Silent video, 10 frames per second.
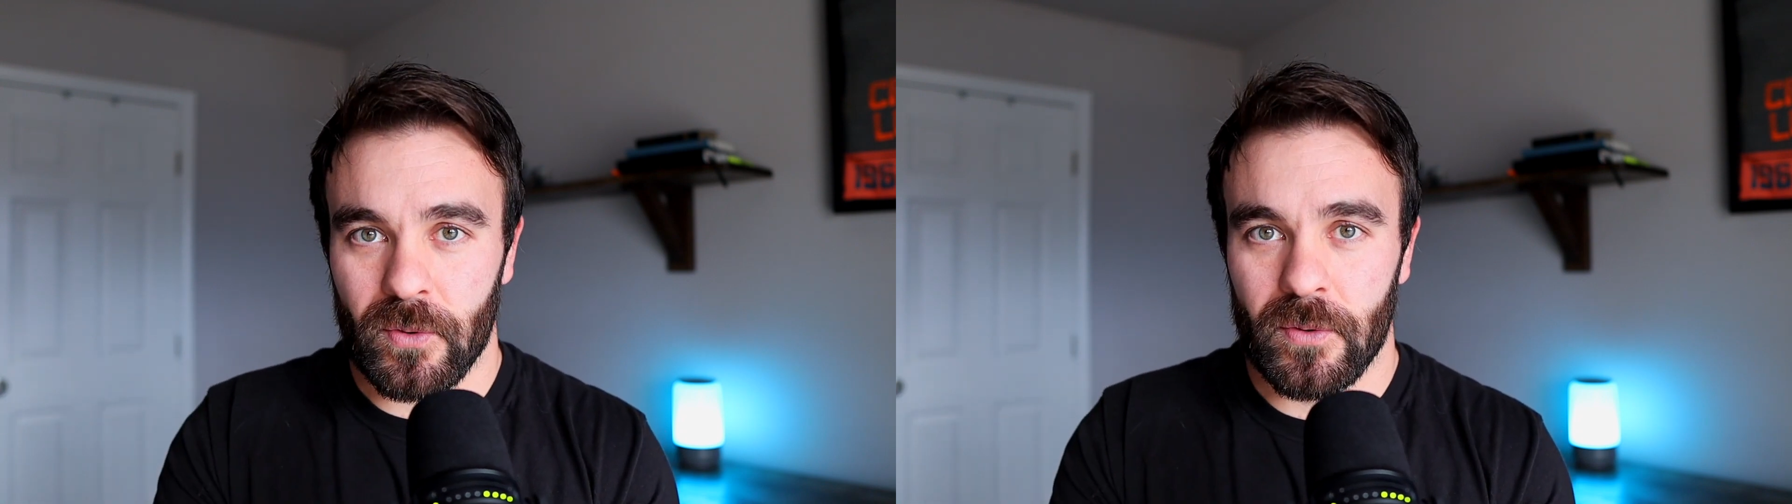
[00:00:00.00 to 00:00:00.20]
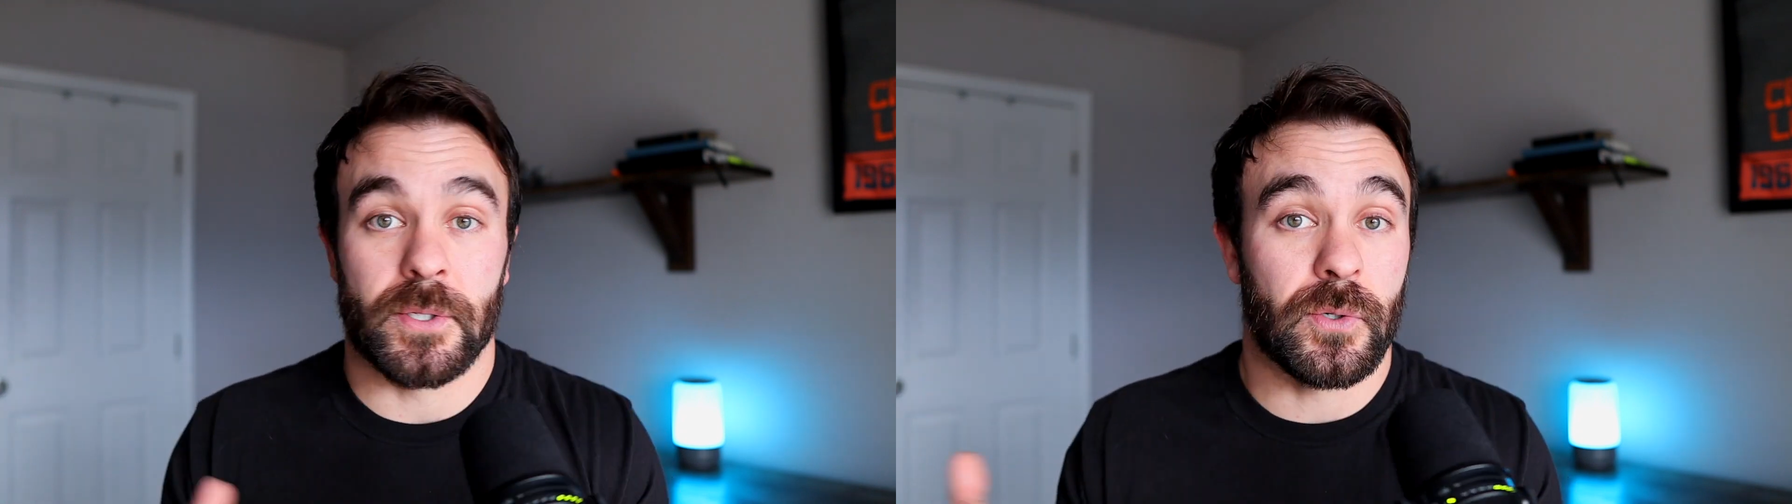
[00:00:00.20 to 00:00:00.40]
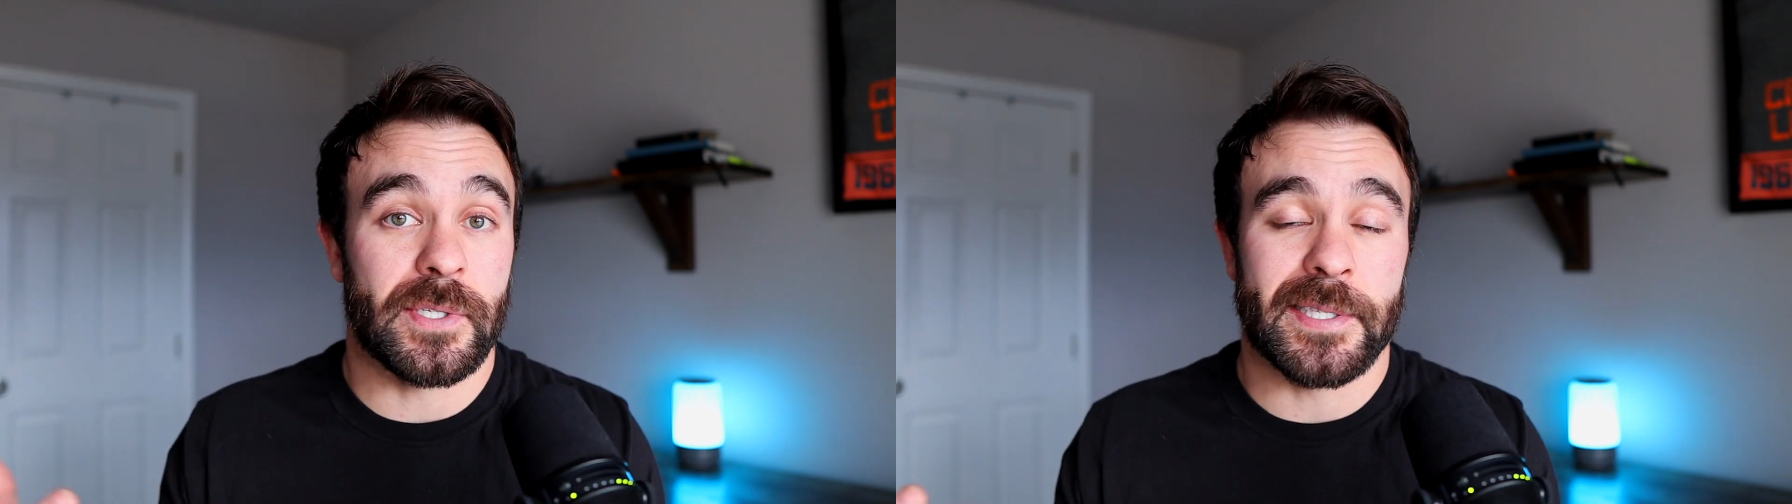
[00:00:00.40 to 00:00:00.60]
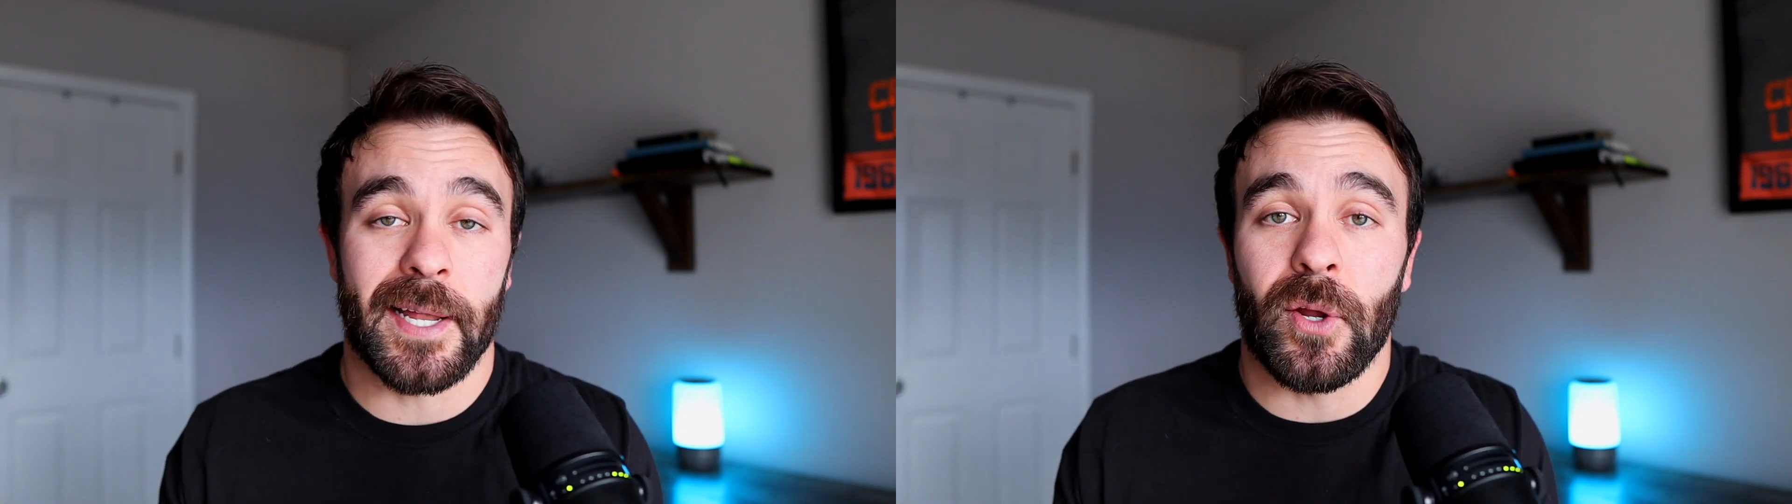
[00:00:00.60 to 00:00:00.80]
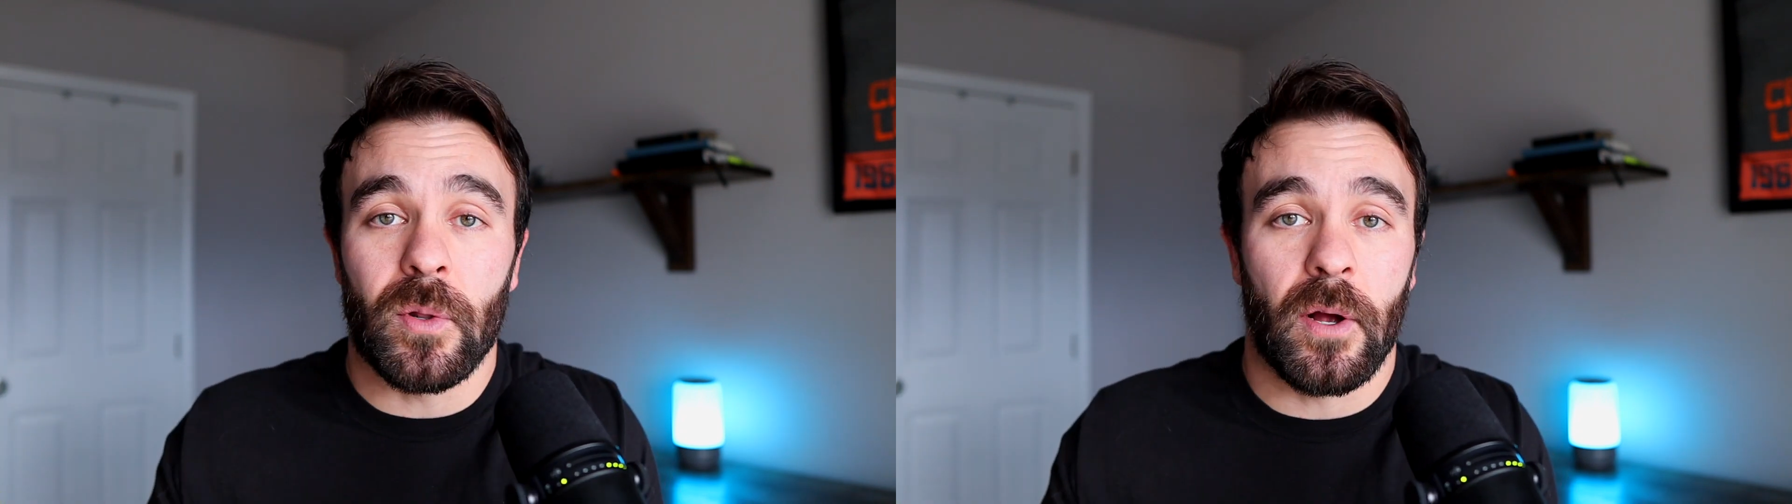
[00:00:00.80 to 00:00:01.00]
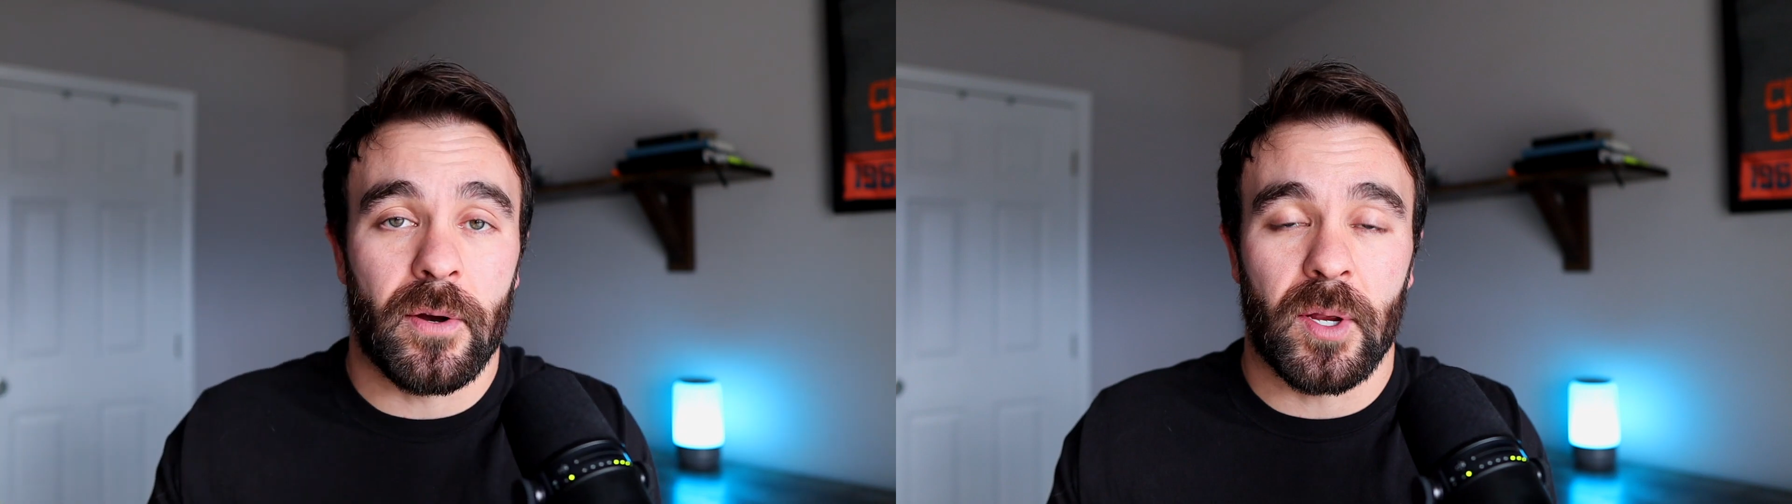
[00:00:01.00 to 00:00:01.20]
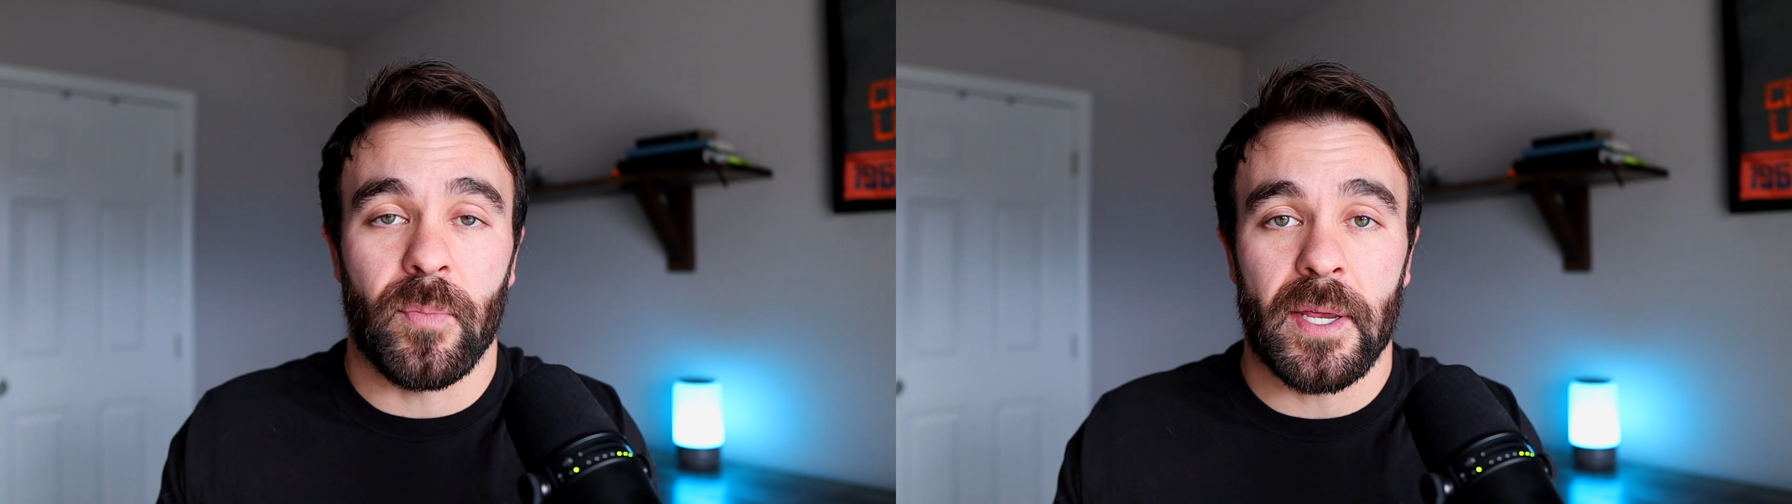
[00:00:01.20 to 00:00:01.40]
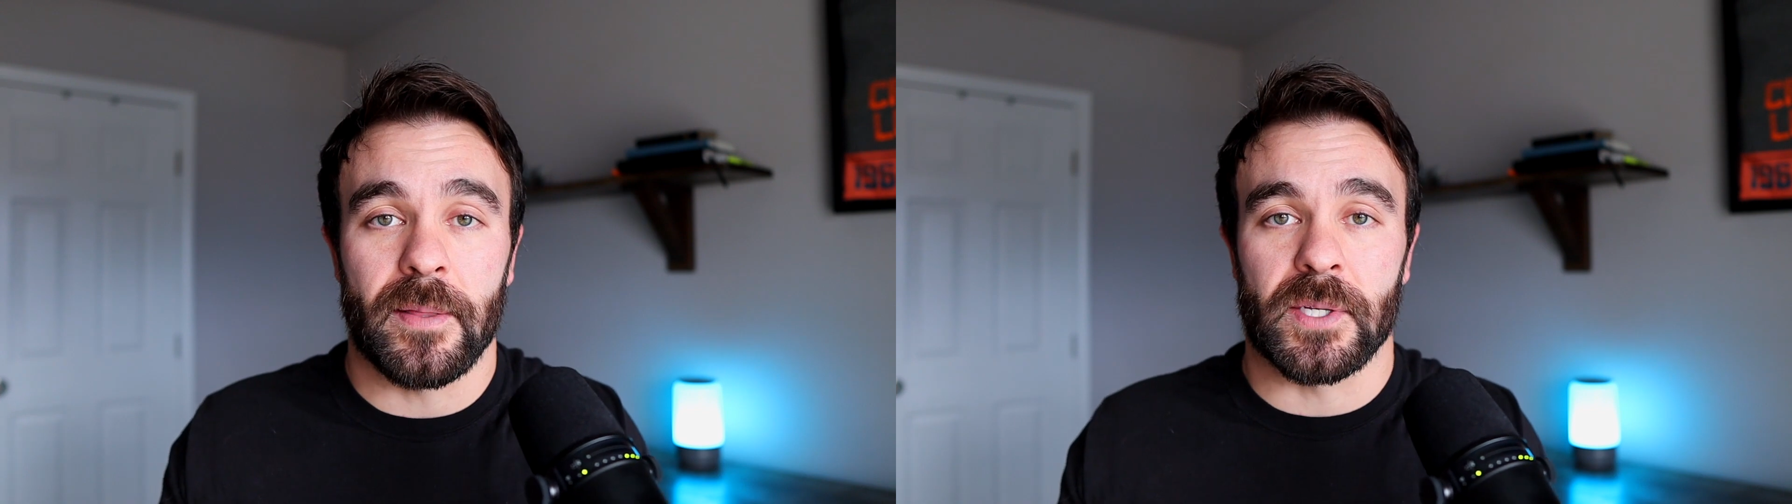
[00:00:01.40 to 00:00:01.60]
So since I no longer
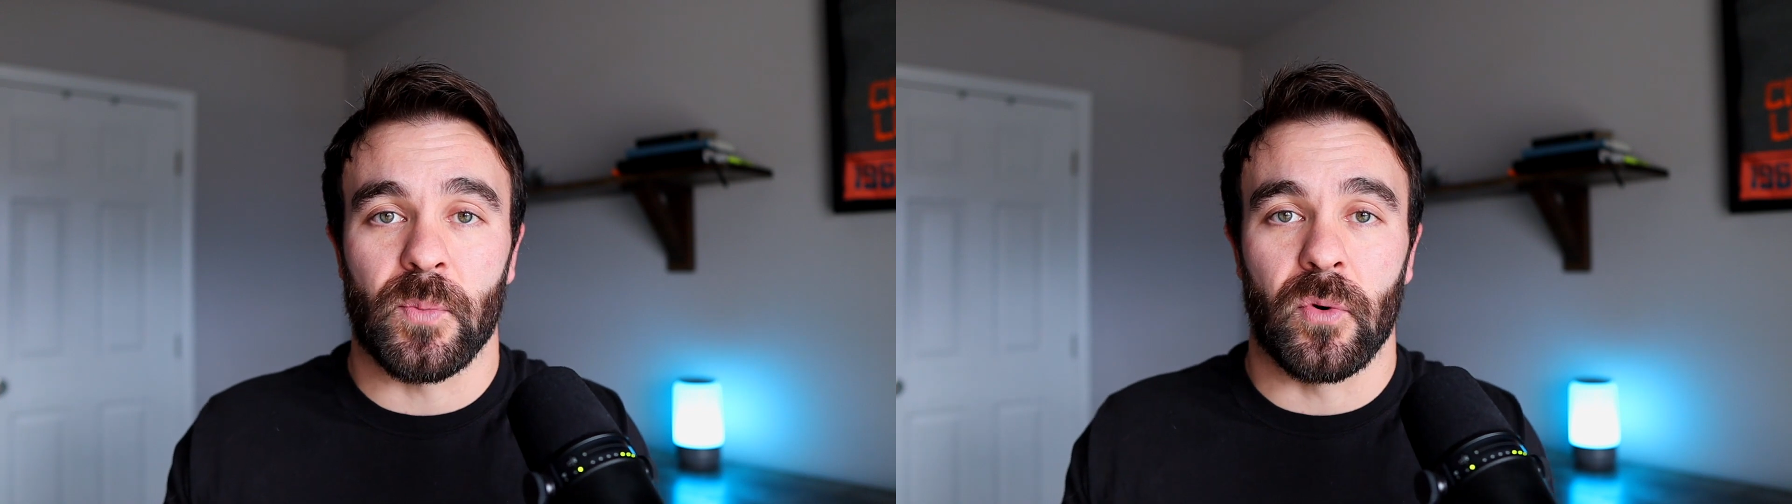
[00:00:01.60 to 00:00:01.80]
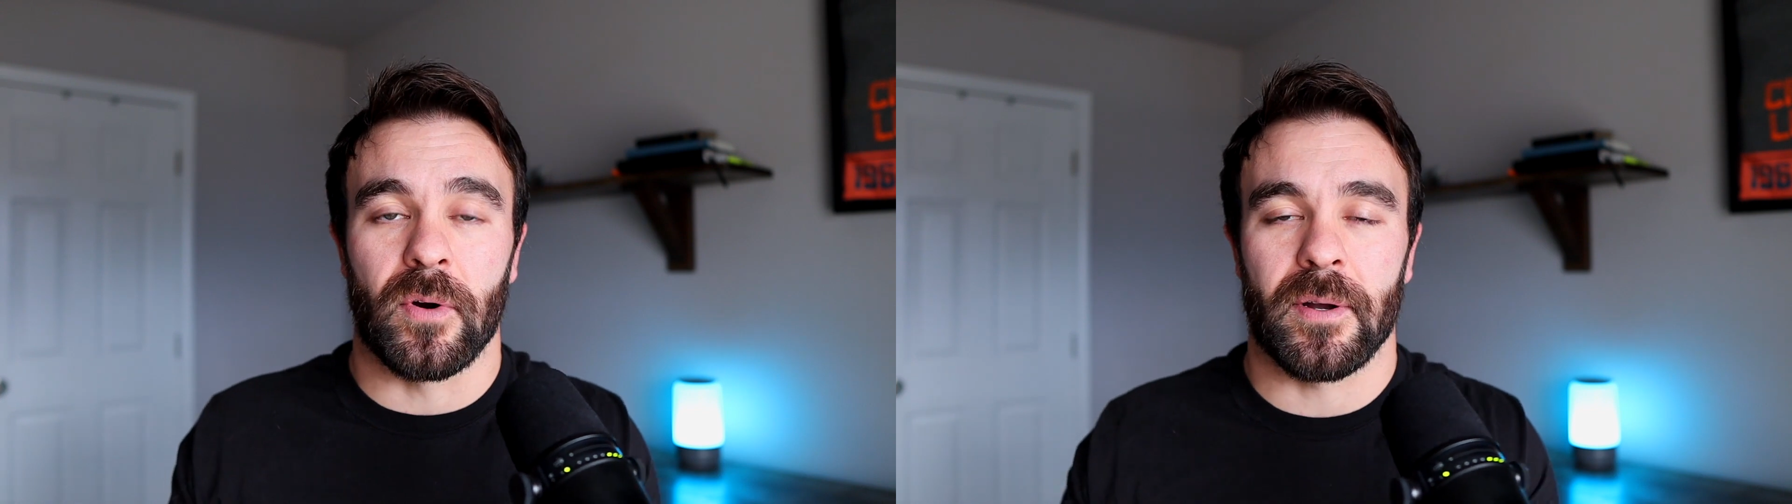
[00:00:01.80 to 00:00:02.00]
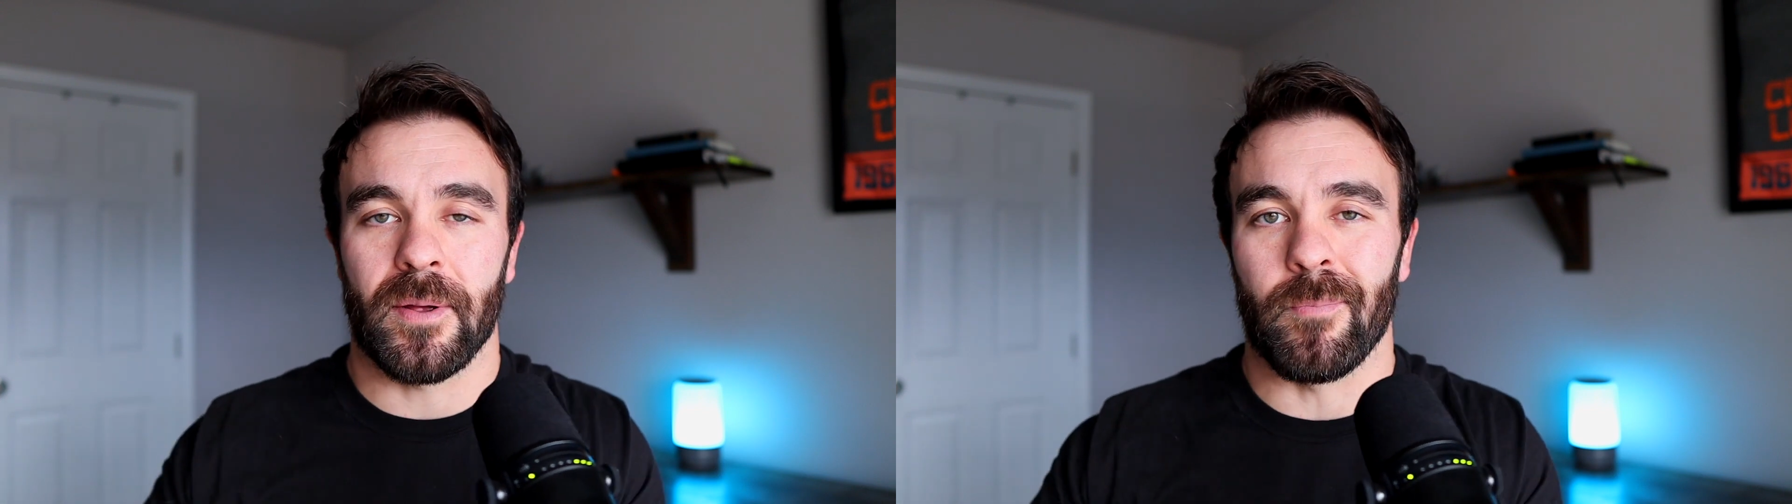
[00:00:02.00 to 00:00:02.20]
compete in the sport,